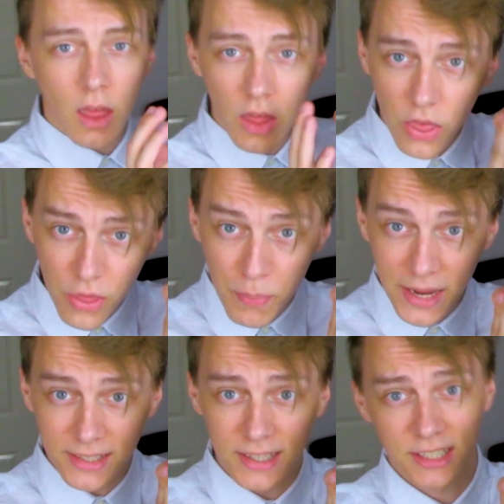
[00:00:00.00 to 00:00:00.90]
the
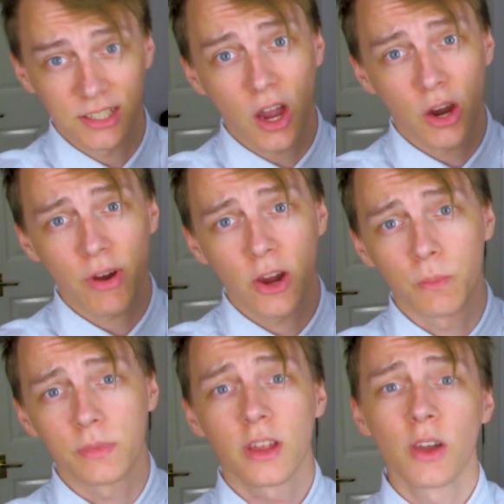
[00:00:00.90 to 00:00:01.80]
basic Star
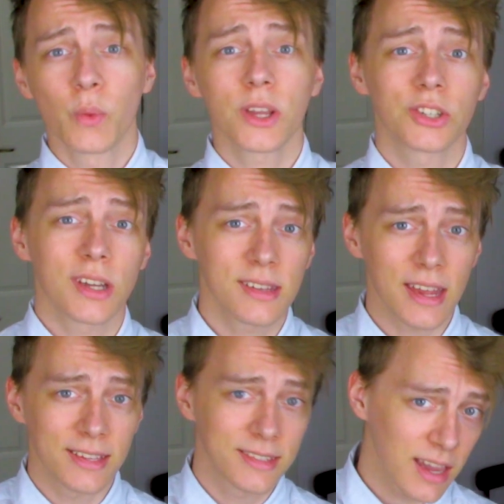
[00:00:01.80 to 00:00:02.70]
Realms, which is
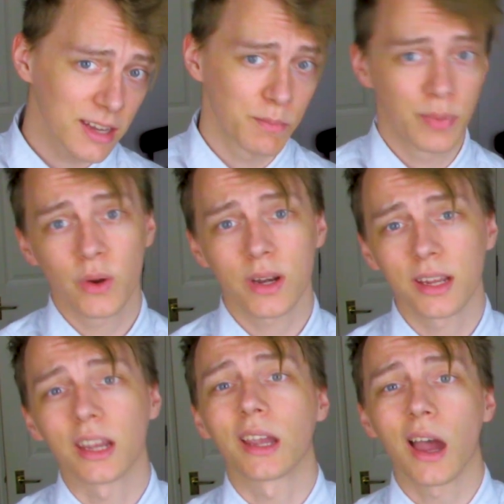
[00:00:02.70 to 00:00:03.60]
a deck
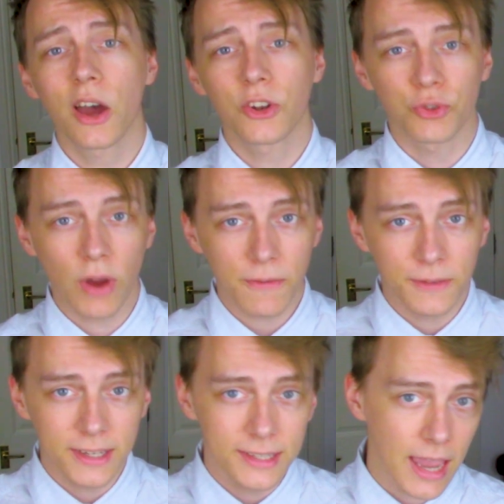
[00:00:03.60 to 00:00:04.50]
building card
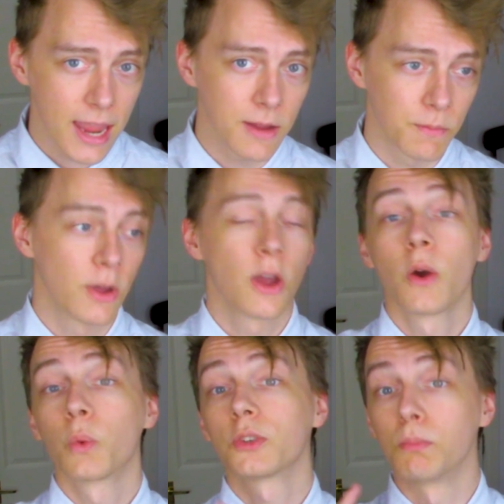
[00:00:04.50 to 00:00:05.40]
drafting game,
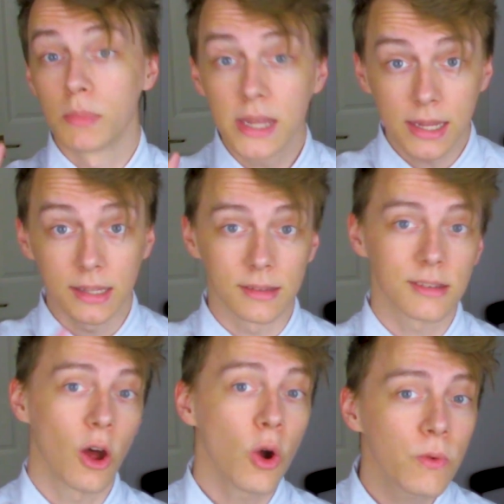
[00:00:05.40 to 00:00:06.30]
which means
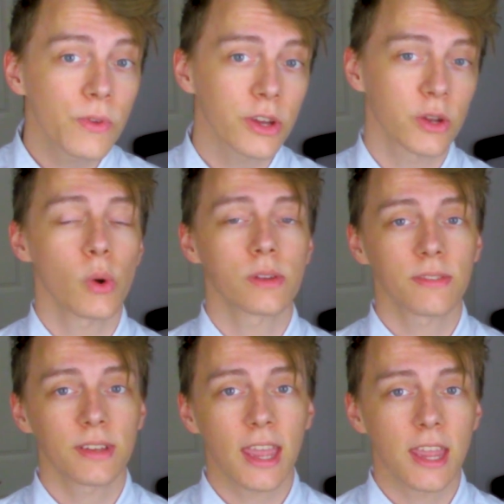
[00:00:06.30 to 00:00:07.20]
over the course of
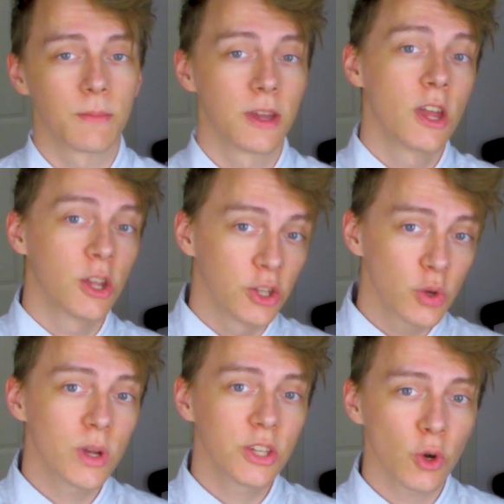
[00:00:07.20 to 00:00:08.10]
the game,
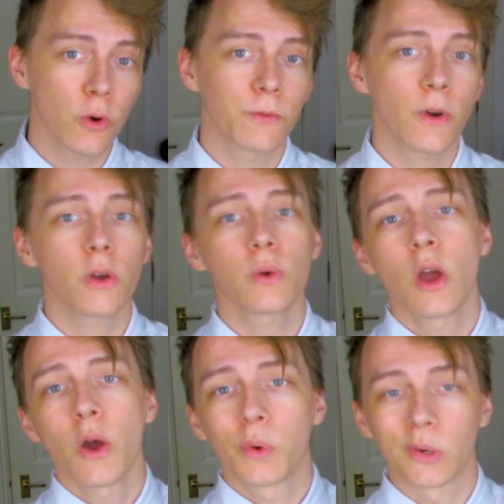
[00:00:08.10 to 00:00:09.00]
you and your foe
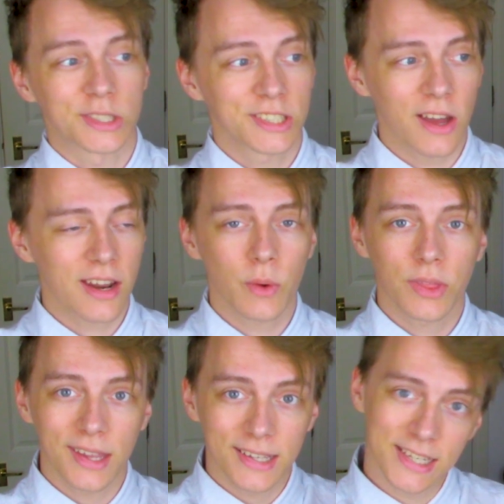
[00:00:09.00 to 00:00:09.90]
will start out with
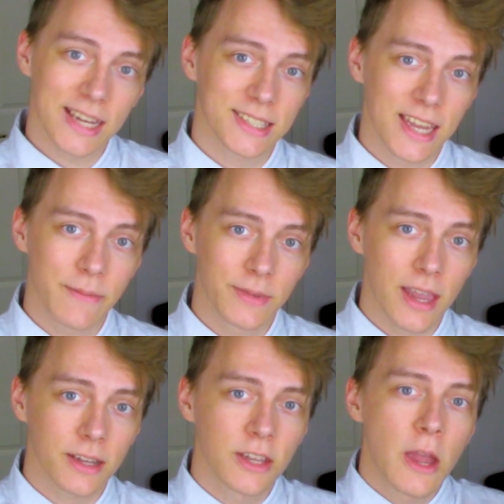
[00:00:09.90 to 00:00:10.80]
the exact same
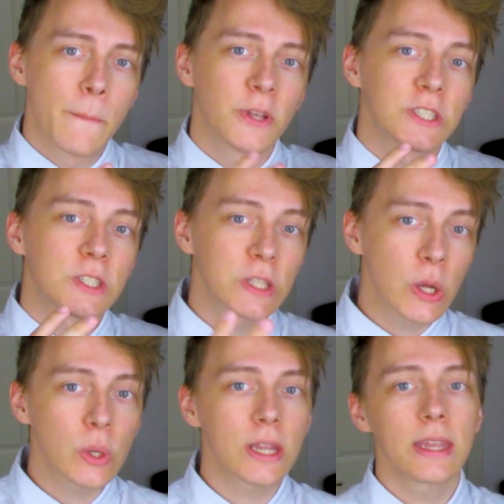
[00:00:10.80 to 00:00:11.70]
decks, but
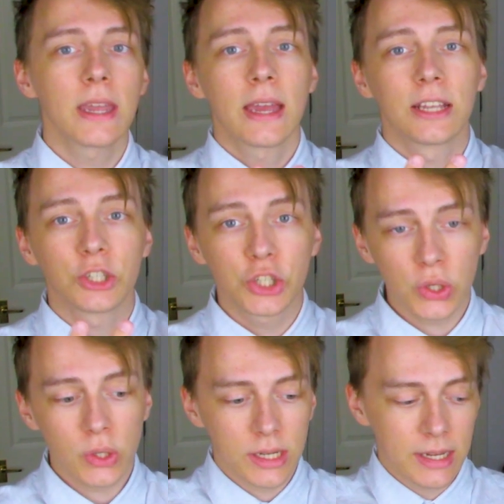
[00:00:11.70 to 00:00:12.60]
slowly and
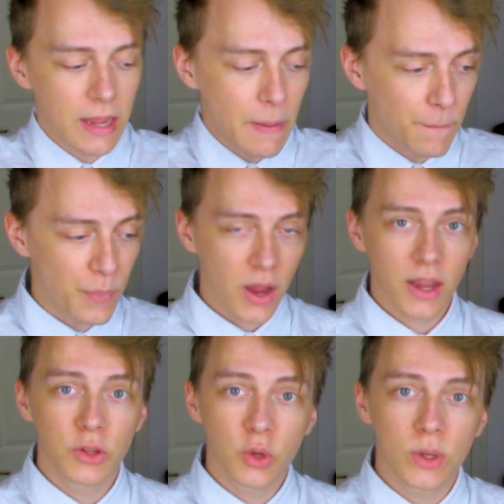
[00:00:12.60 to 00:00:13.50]
surely
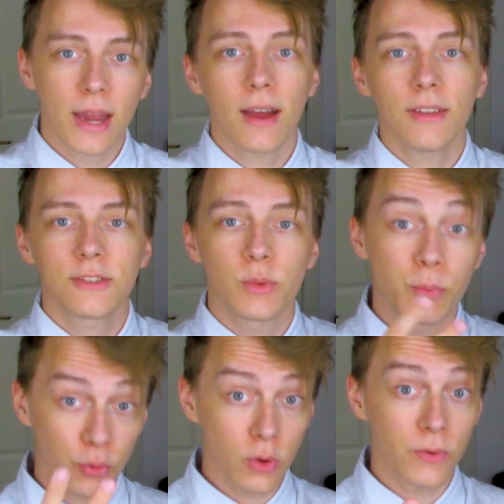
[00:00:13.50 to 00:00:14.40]
buy new cards to
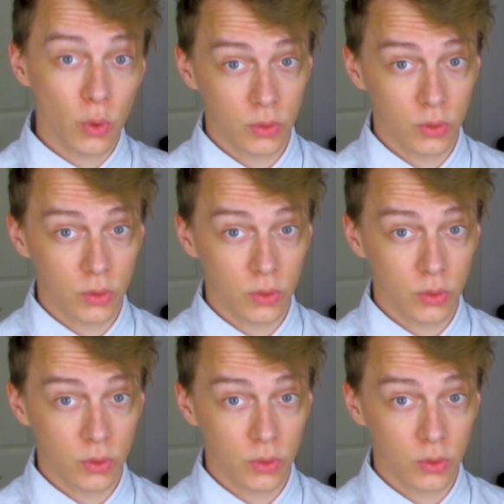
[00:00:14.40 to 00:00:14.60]
improve your